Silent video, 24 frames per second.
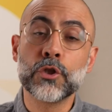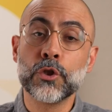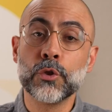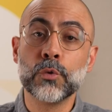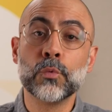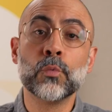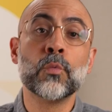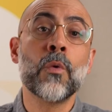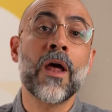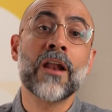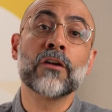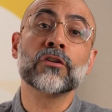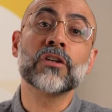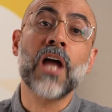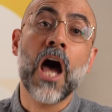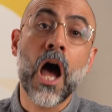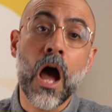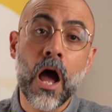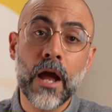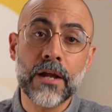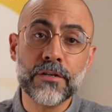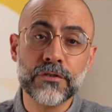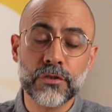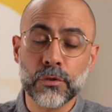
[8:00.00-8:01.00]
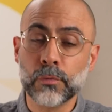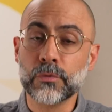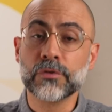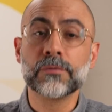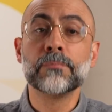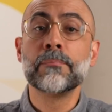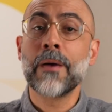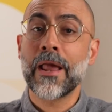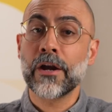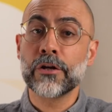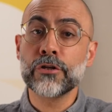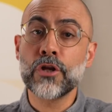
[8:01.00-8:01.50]
to Reynold Hines, who was
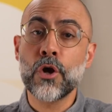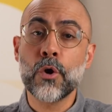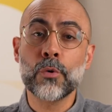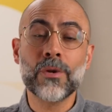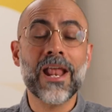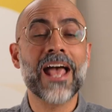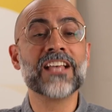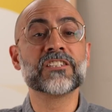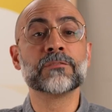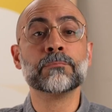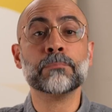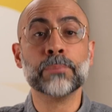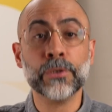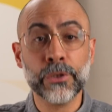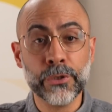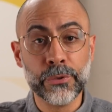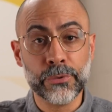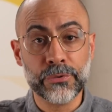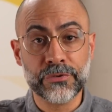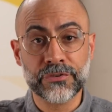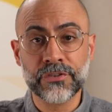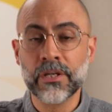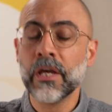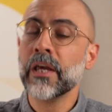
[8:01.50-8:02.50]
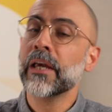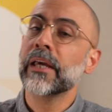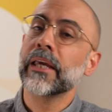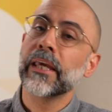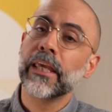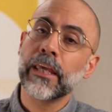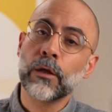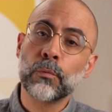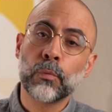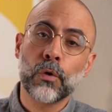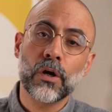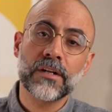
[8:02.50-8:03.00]
better known as Blues.
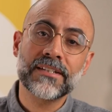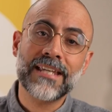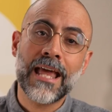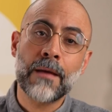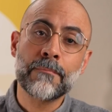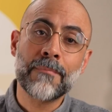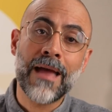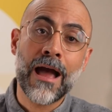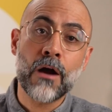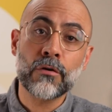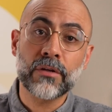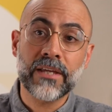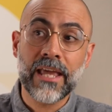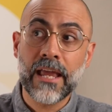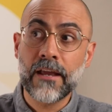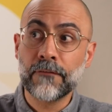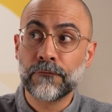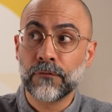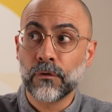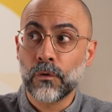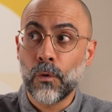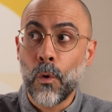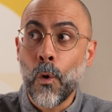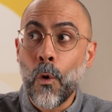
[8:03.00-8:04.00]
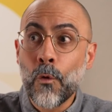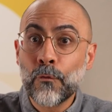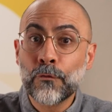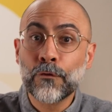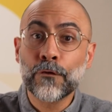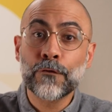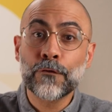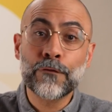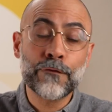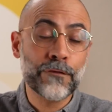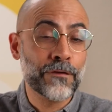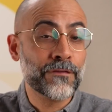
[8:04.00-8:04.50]
He worked at Mount Gay for
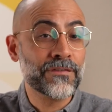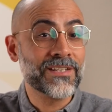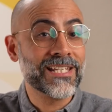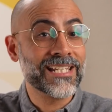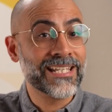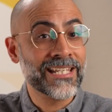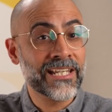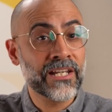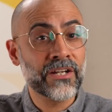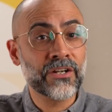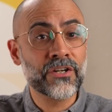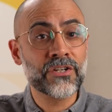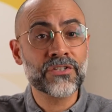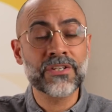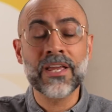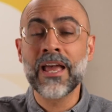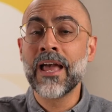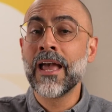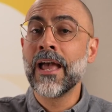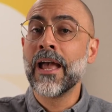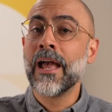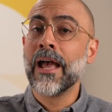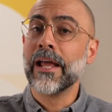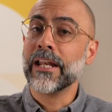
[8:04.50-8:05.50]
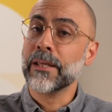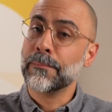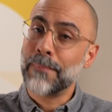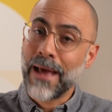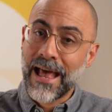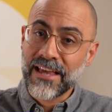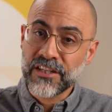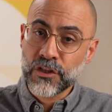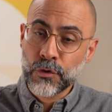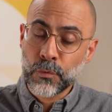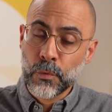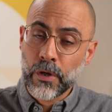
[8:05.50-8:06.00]
over 50 years, and he
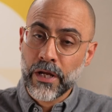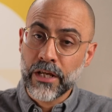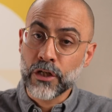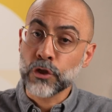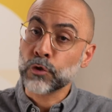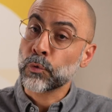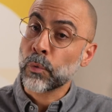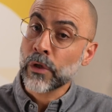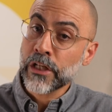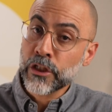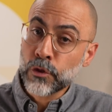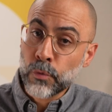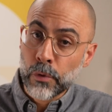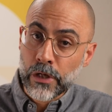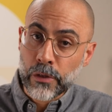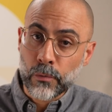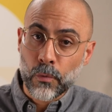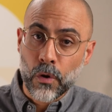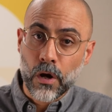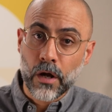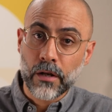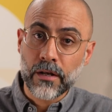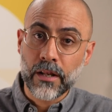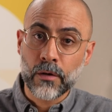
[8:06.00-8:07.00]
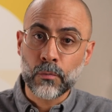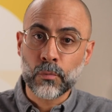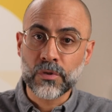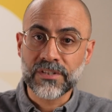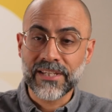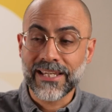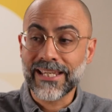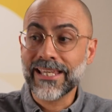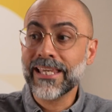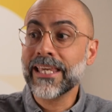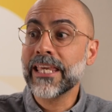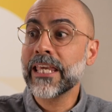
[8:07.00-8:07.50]
passed away in 2021 and was
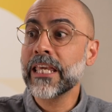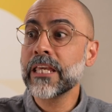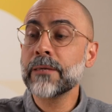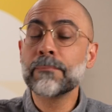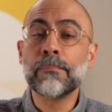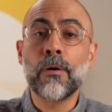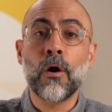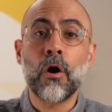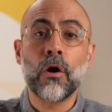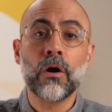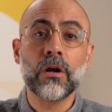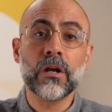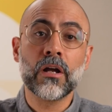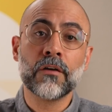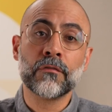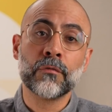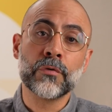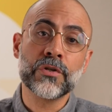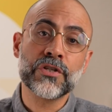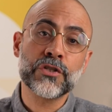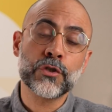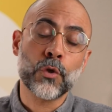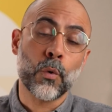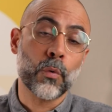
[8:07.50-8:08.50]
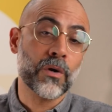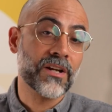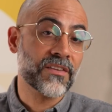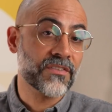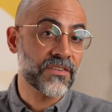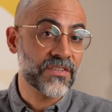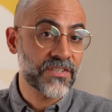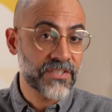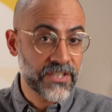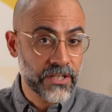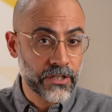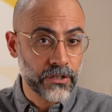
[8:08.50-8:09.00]
a key part of restoring the
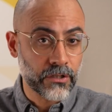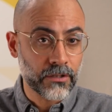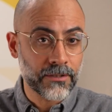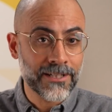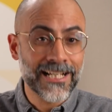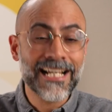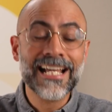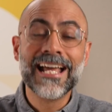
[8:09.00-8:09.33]
still.